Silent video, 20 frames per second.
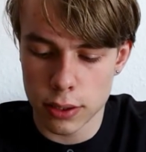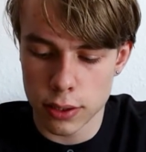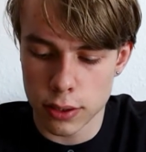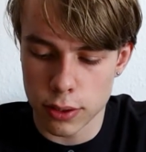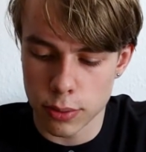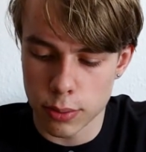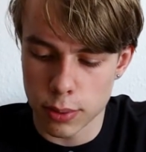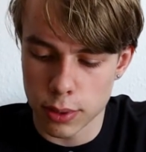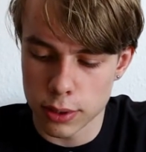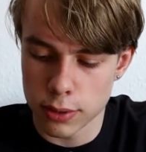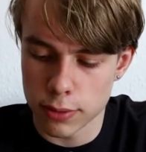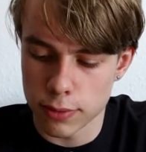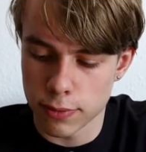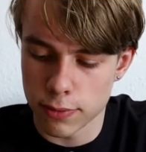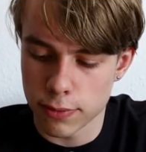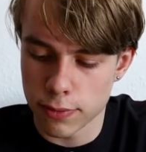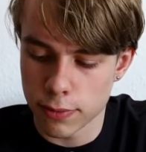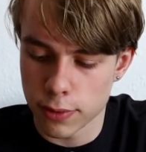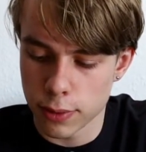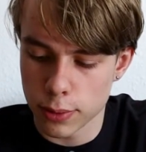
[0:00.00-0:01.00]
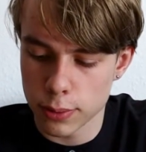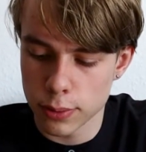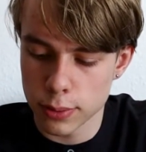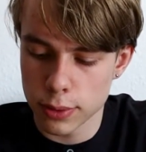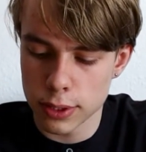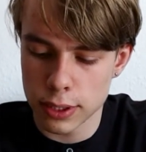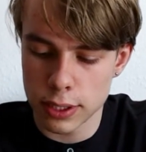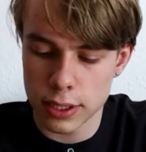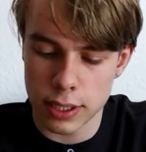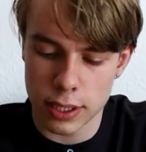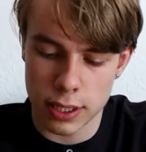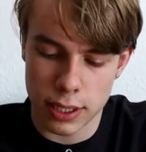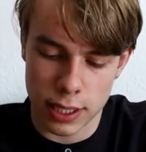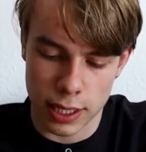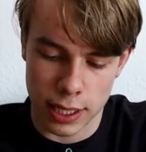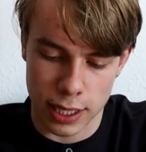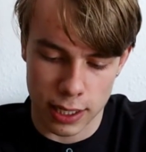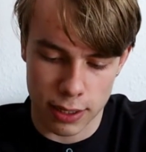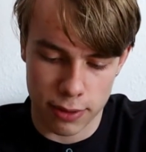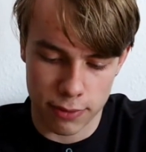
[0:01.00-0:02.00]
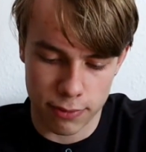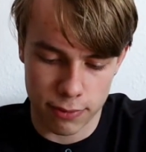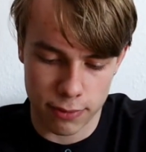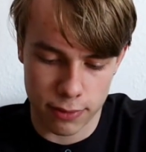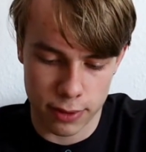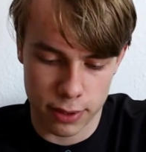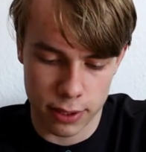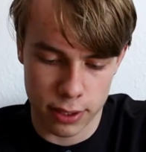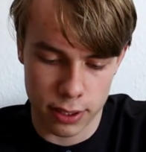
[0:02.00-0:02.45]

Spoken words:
you want to fold it in half